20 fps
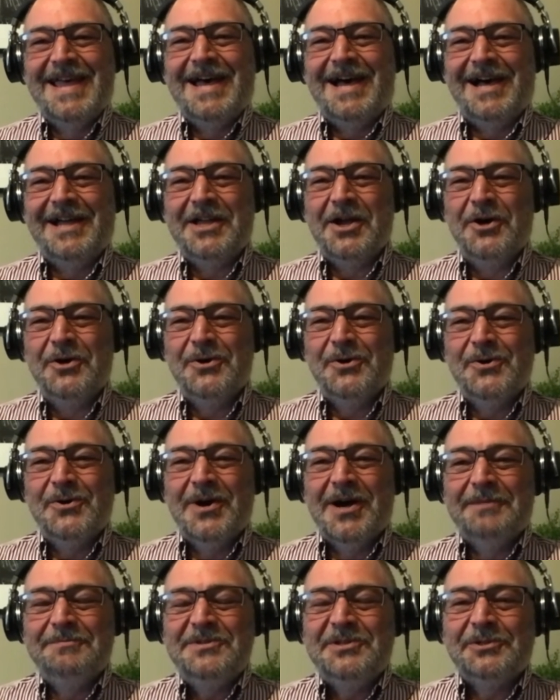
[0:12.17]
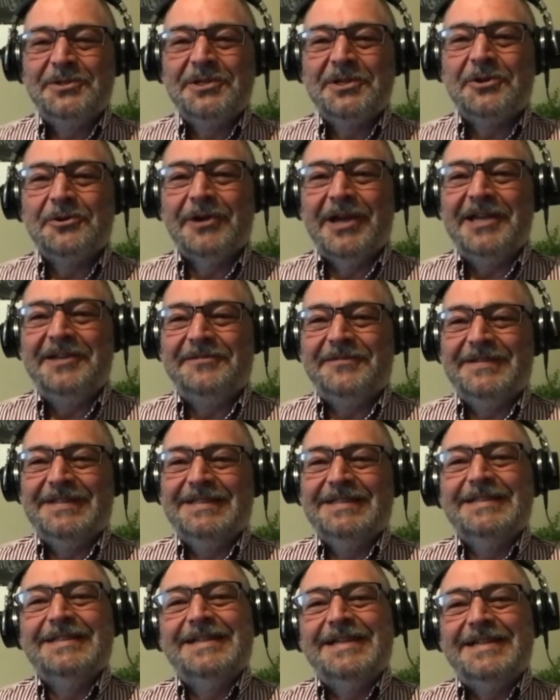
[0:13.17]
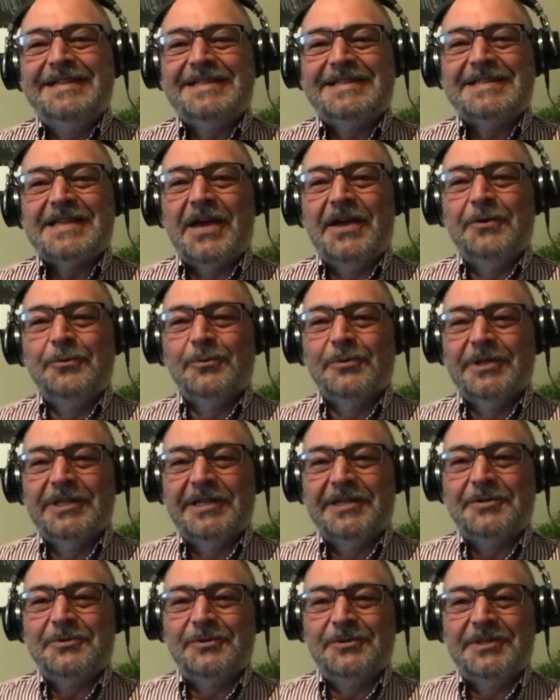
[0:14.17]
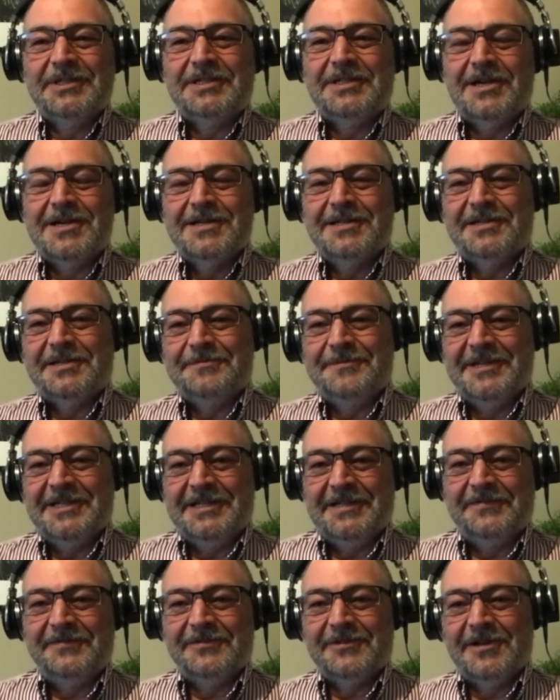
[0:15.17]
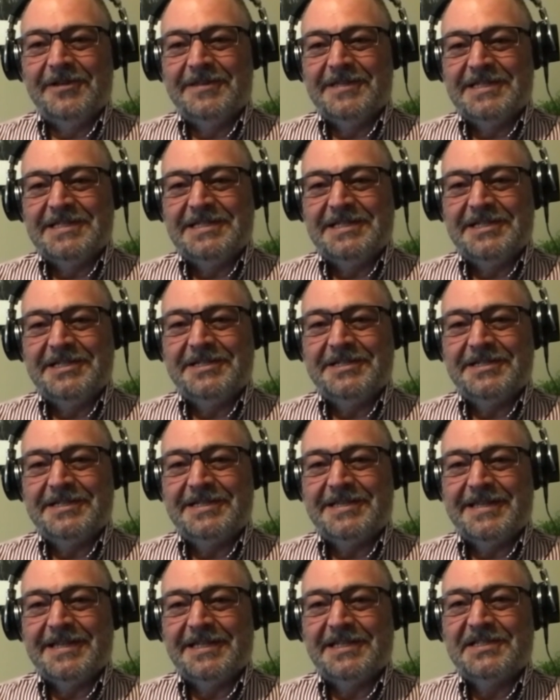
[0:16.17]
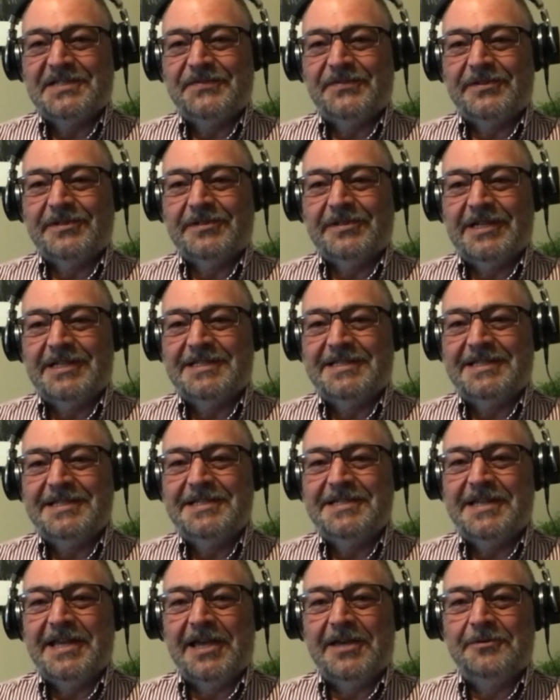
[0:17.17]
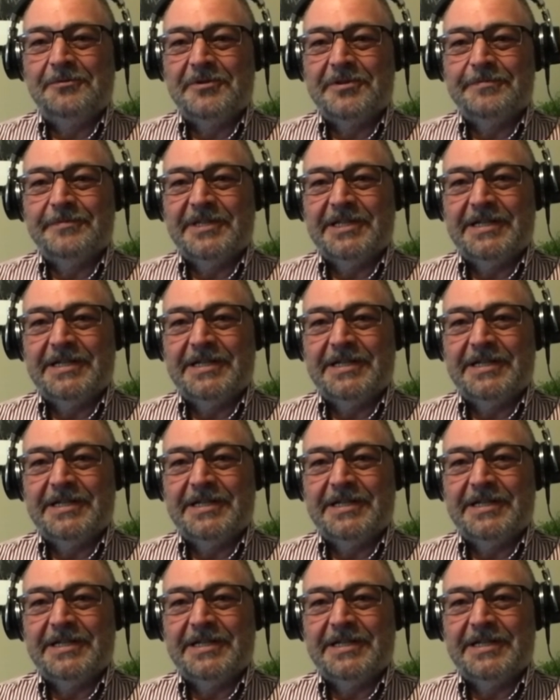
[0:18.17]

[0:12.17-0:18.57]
Hi Ho, I'm doing great. It's really cool to talk to you, man, after all these years. Thanks for uh, sitting down with me